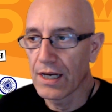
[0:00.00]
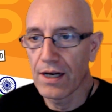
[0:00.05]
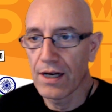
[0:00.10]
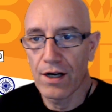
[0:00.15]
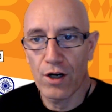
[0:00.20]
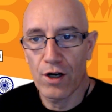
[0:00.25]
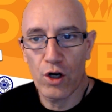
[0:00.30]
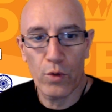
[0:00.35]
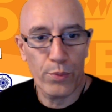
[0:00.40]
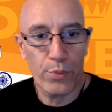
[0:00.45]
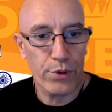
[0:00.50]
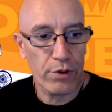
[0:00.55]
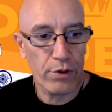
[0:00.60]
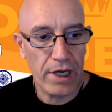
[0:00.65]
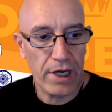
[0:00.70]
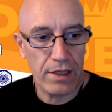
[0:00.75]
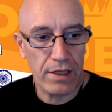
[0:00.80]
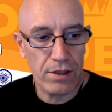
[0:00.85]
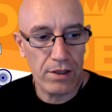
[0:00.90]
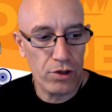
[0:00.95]
Hope you
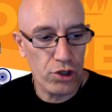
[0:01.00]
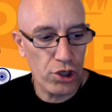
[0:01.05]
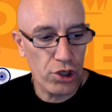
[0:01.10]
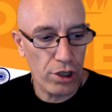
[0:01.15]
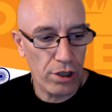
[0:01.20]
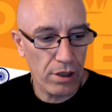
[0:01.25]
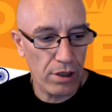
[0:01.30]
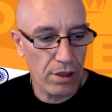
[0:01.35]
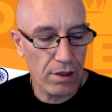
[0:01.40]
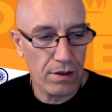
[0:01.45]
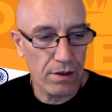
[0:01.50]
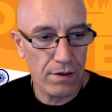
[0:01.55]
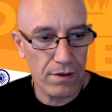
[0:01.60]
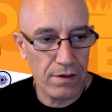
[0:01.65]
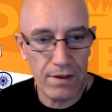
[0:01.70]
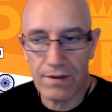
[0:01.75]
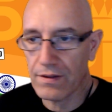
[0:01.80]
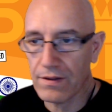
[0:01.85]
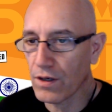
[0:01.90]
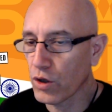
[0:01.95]
can enjoy
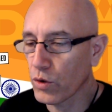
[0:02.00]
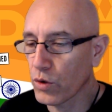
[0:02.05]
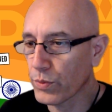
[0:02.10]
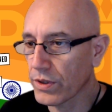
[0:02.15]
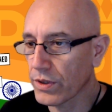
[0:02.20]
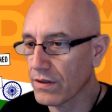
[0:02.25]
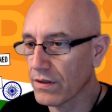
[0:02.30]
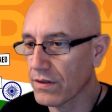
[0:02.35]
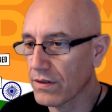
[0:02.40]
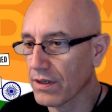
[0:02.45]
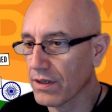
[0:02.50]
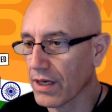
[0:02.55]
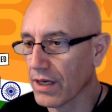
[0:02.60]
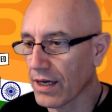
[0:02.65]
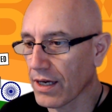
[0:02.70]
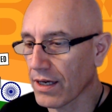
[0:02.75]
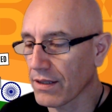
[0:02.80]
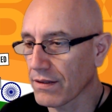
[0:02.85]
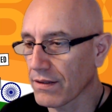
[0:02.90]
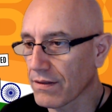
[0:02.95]
these openings
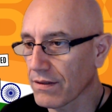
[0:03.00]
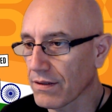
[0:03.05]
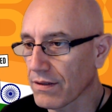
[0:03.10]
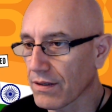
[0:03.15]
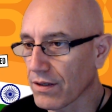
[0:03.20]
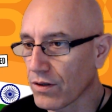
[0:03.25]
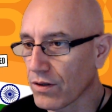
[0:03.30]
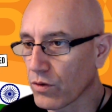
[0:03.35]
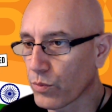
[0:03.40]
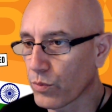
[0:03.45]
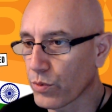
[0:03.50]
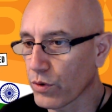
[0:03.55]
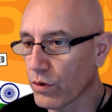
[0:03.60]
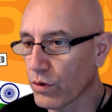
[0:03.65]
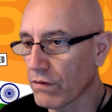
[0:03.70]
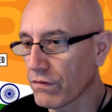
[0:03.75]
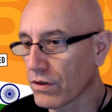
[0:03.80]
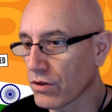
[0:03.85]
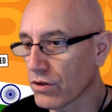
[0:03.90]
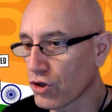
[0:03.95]
and hope you have
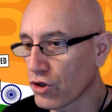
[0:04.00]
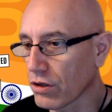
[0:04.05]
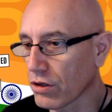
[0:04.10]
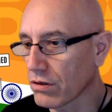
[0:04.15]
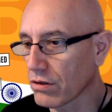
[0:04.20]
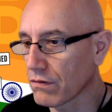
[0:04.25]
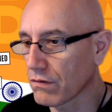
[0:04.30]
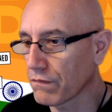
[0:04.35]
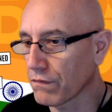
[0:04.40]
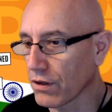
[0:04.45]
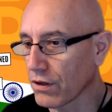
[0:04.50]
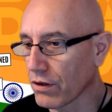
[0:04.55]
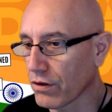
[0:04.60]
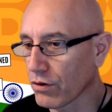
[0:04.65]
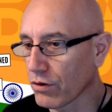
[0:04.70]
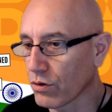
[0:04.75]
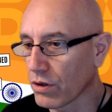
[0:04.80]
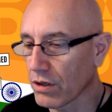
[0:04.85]
enjoyed the video.